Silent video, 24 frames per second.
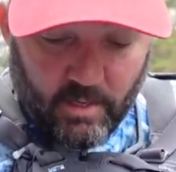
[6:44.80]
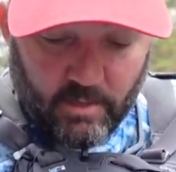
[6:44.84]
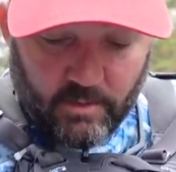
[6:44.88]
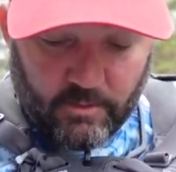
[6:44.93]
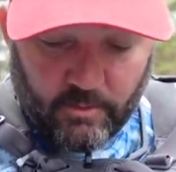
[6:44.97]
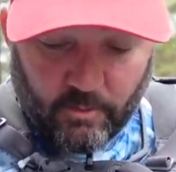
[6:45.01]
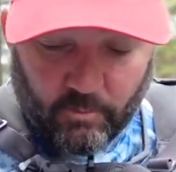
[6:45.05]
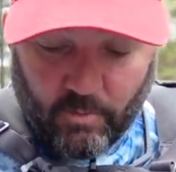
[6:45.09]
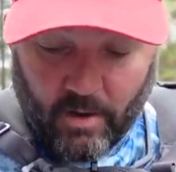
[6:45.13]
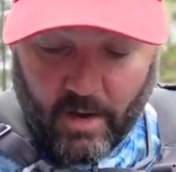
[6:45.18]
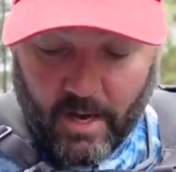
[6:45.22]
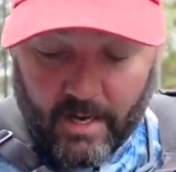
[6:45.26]

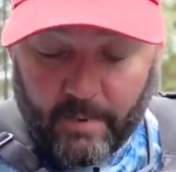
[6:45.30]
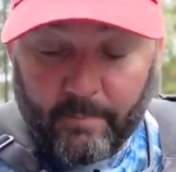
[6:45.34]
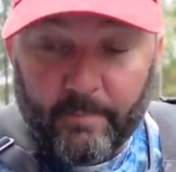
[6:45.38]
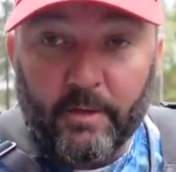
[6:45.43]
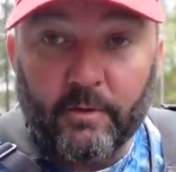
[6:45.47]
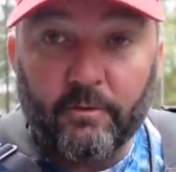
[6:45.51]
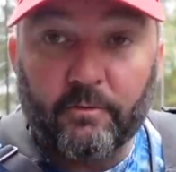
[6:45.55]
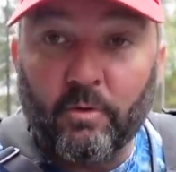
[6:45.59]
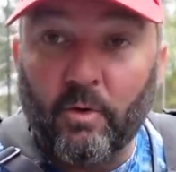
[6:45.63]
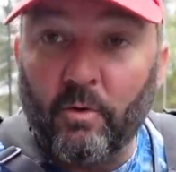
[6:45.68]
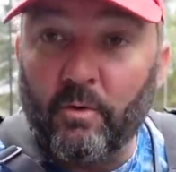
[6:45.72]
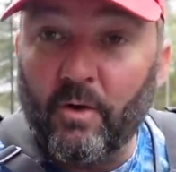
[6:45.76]
the rod I'm
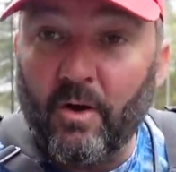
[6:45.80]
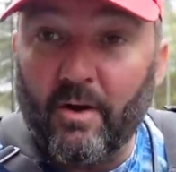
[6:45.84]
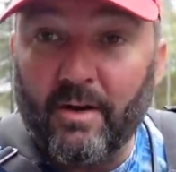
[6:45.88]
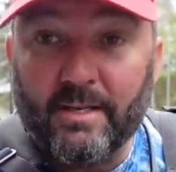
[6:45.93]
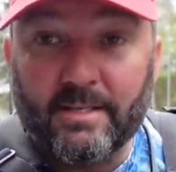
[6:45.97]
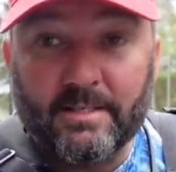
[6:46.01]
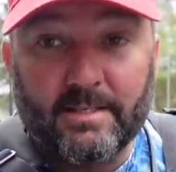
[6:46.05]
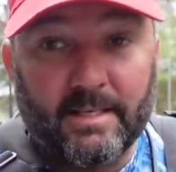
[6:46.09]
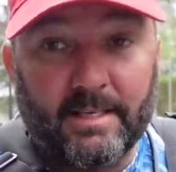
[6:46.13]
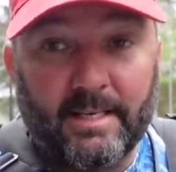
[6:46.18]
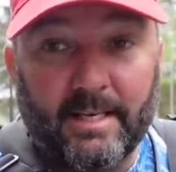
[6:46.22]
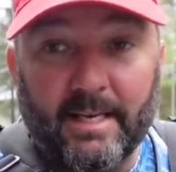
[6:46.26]
going to throw it on
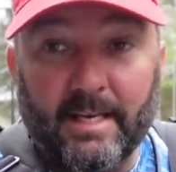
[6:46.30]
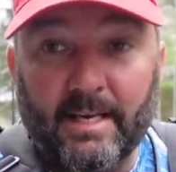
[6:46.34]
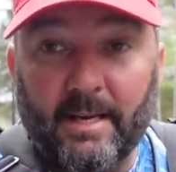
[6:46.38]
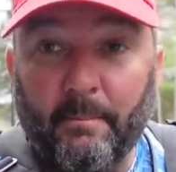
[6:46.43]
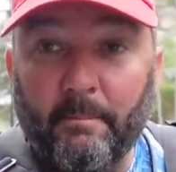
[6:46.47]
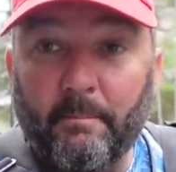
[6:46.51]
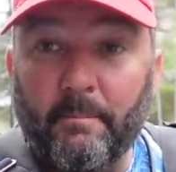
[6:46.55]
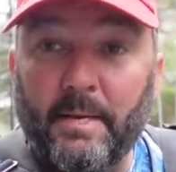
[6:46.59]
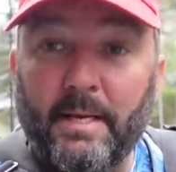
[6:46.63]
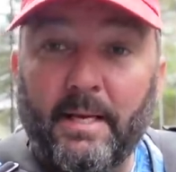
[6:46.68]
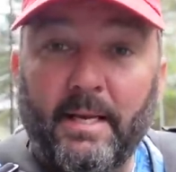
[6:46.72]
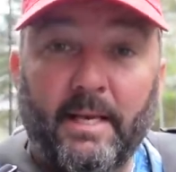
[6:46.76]
is again a
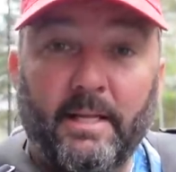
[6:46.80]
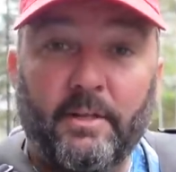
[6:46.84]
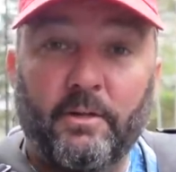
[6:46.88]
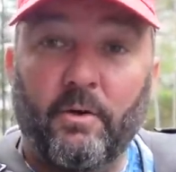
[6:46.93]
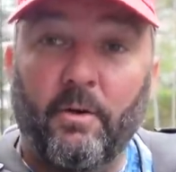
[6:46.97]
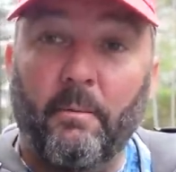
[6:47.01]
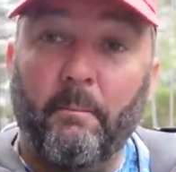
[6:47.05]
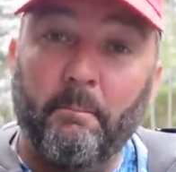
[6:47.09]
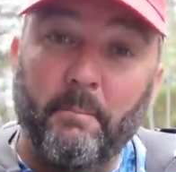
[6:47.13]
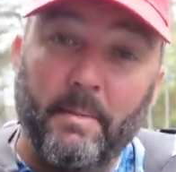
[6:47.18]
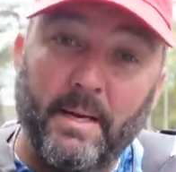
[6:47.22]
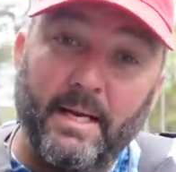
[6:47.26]
me
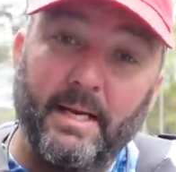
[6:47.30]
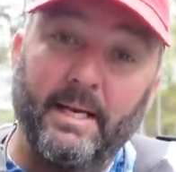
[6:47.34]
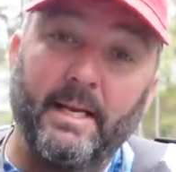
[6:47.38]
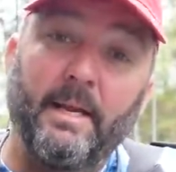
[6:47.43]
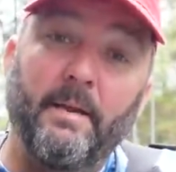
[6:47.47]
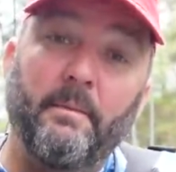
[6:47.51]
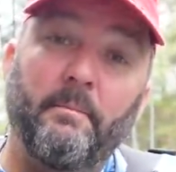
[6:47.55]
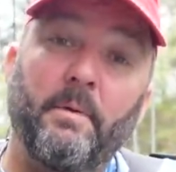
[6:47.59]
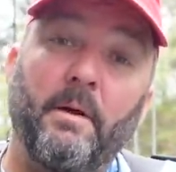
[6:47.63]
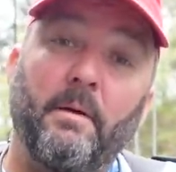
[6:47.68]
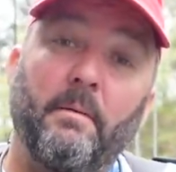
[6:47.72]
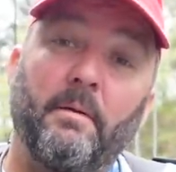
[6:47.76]
either a
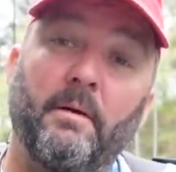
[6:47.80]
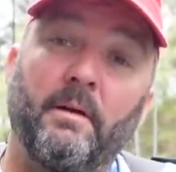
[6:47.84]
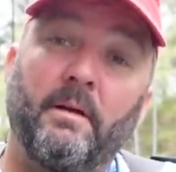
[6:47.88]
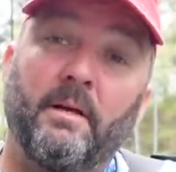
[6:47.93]
medium